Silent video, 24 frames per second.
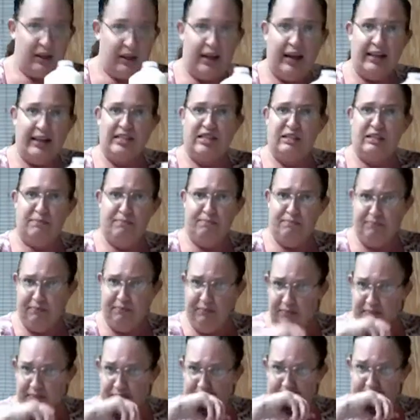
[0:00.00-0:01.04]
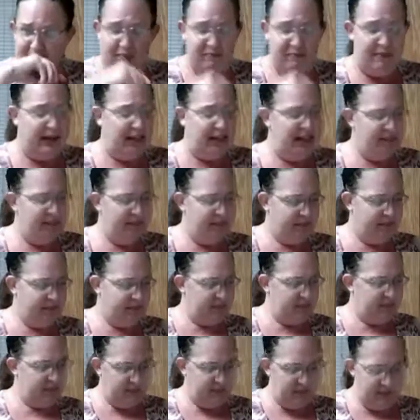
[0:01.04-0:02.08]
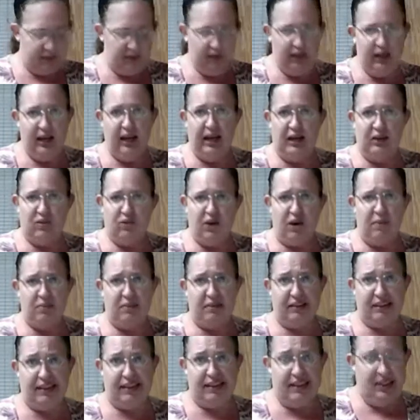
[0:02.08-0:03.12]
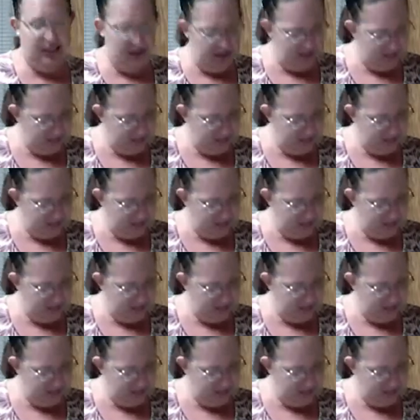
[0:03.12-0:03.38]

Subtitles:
and smell it and drop the lid.